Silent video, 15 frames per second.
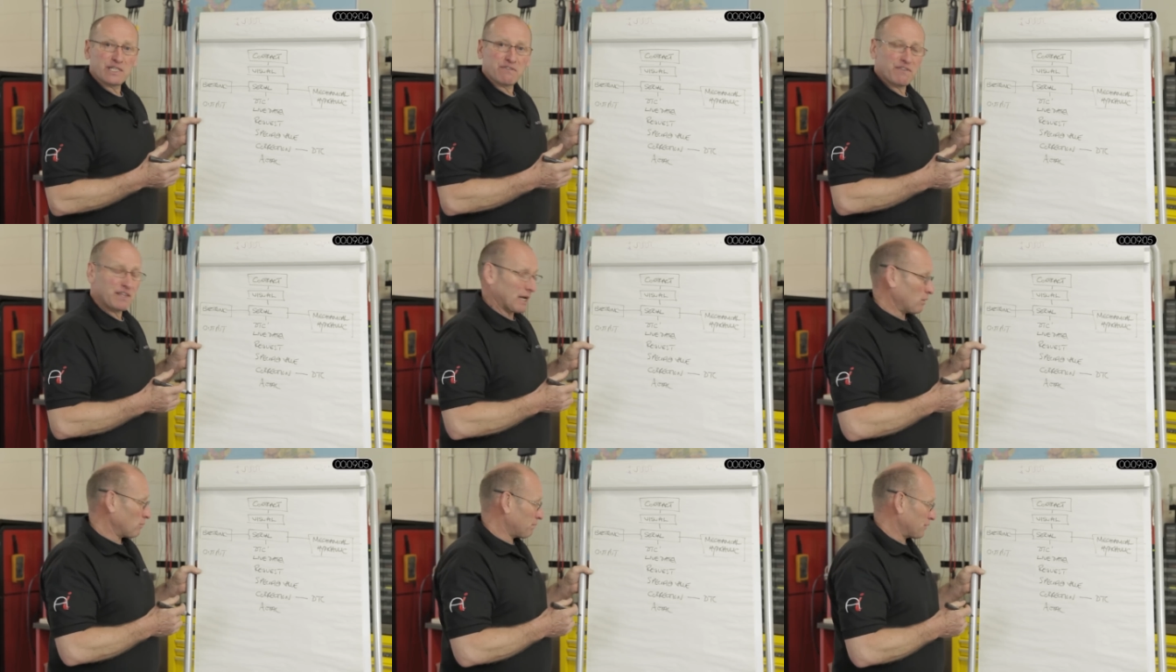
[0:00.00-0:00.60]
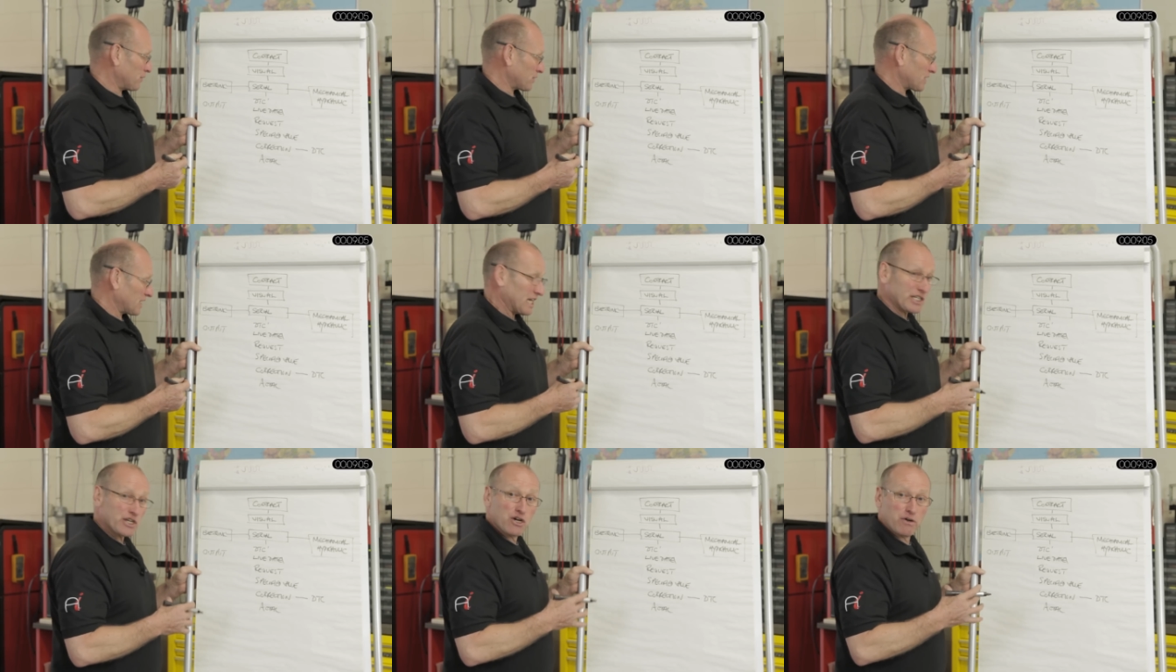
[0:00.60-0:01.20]
If the output
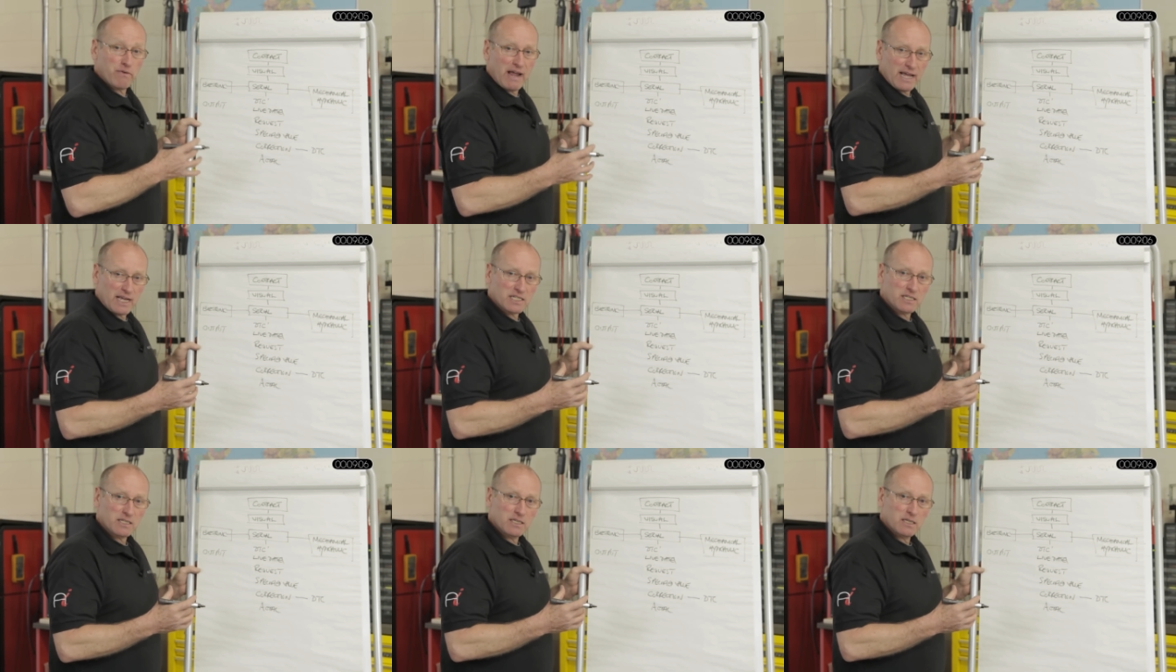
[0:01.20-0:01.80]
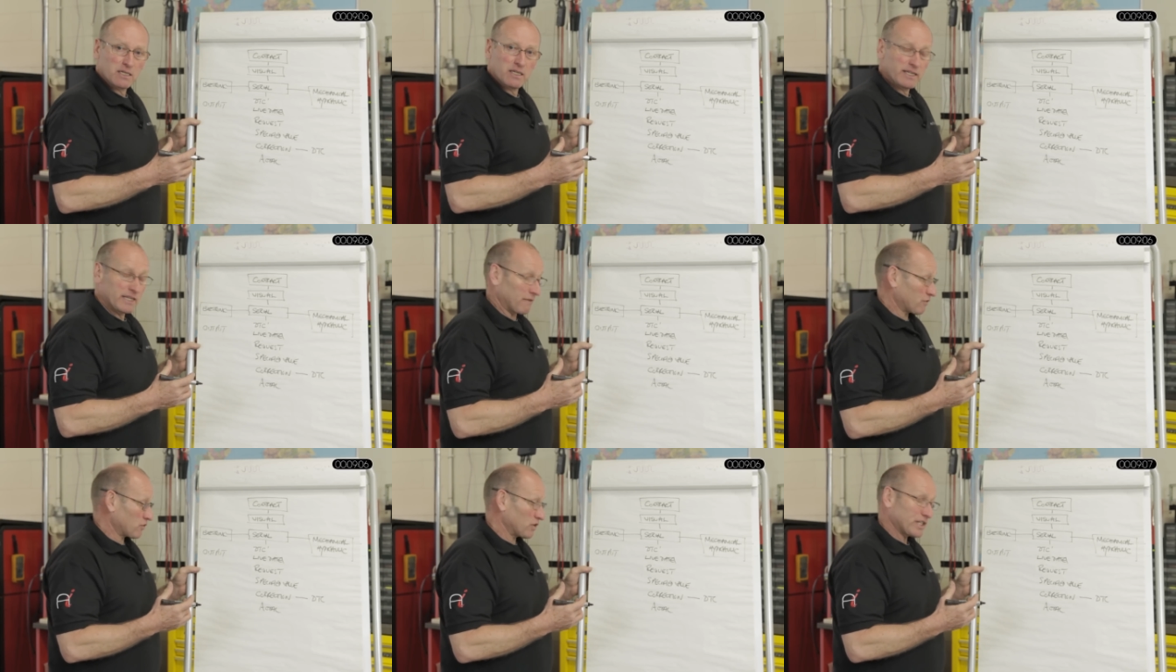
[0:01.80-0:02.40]
is correct, now
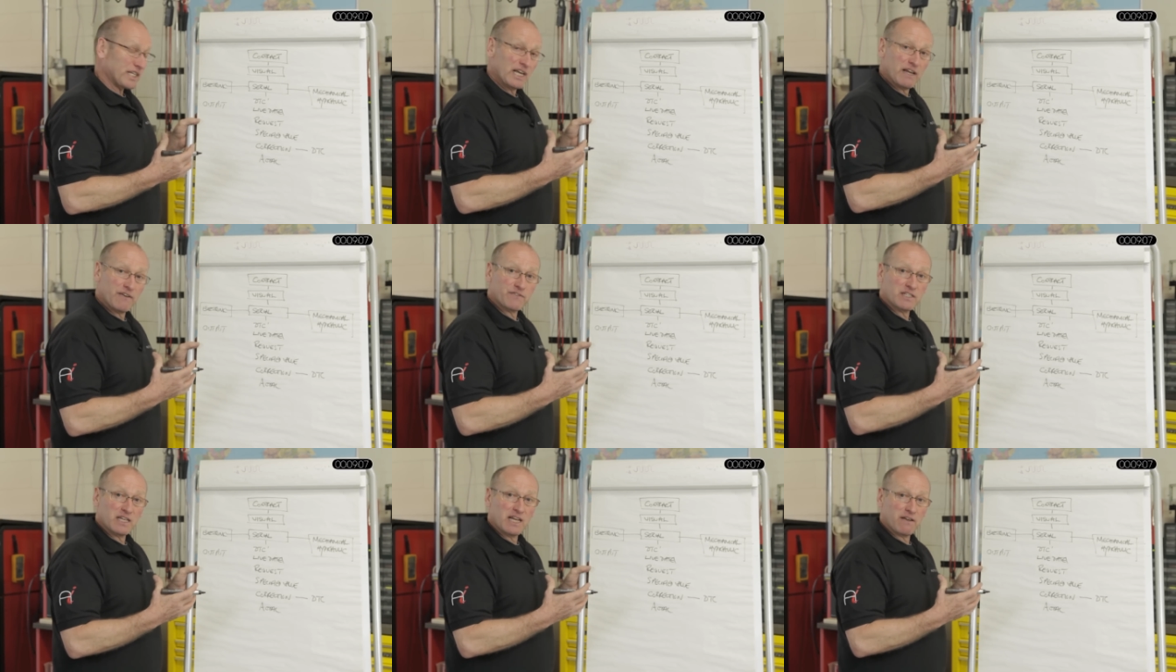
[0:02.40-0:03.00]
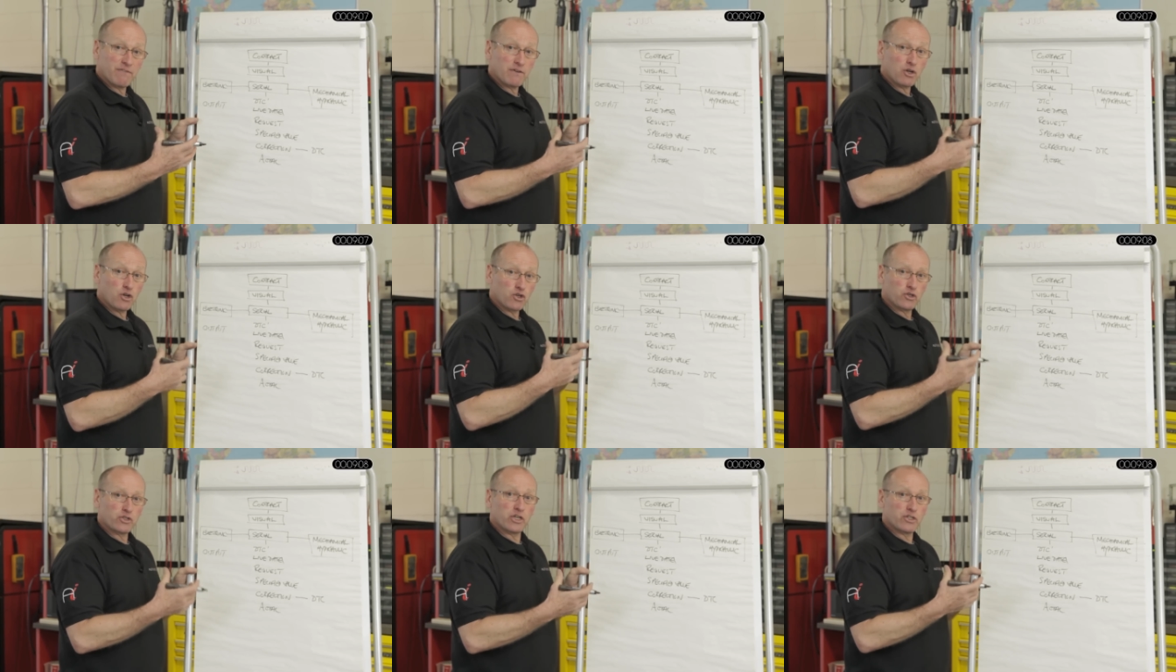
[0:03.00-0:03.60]
of course you have to have
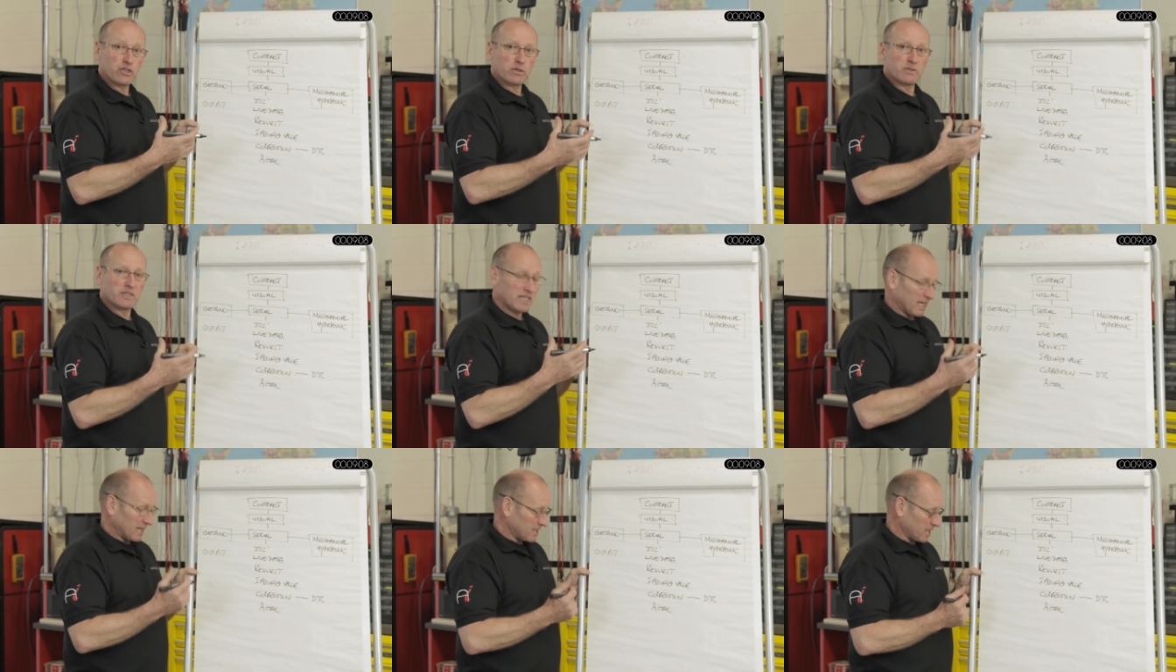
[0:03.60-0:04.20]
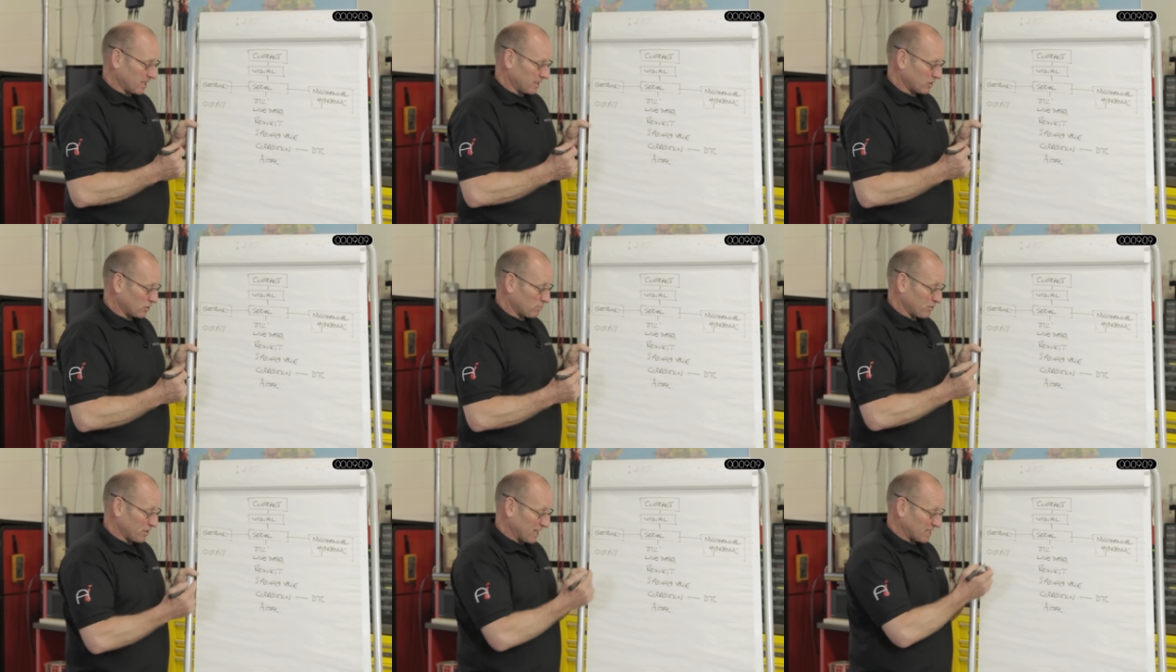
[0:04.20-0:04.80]
good known data to
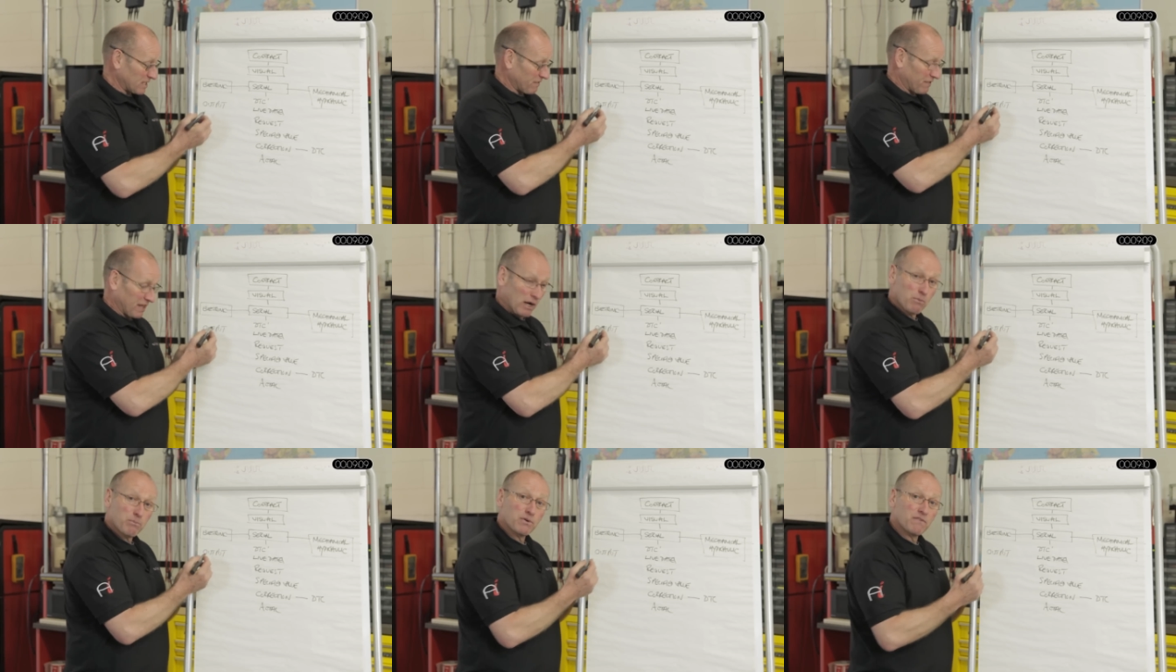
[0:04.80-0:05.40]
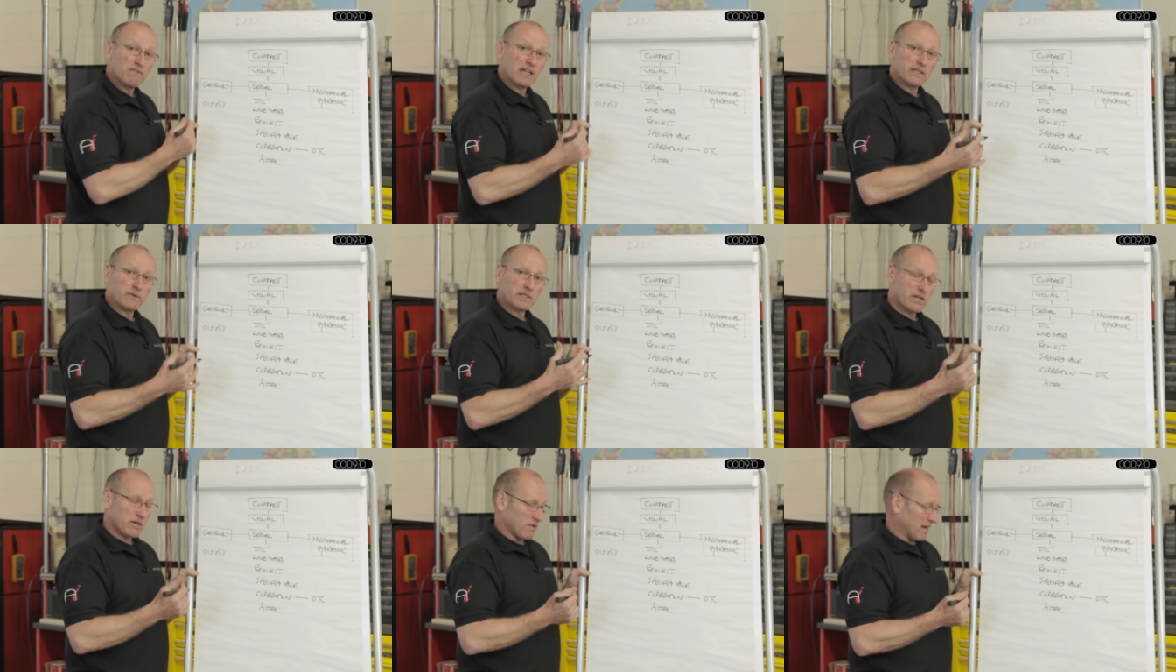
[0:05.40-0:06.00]
predict if the output value
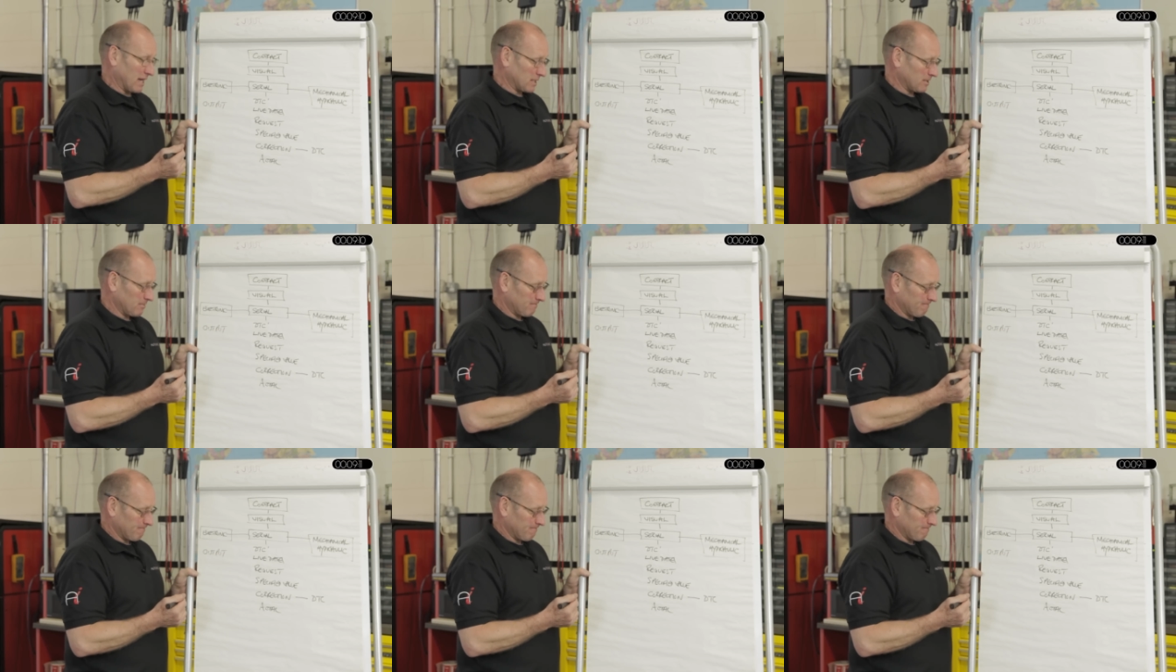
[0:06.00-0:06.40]
is correct.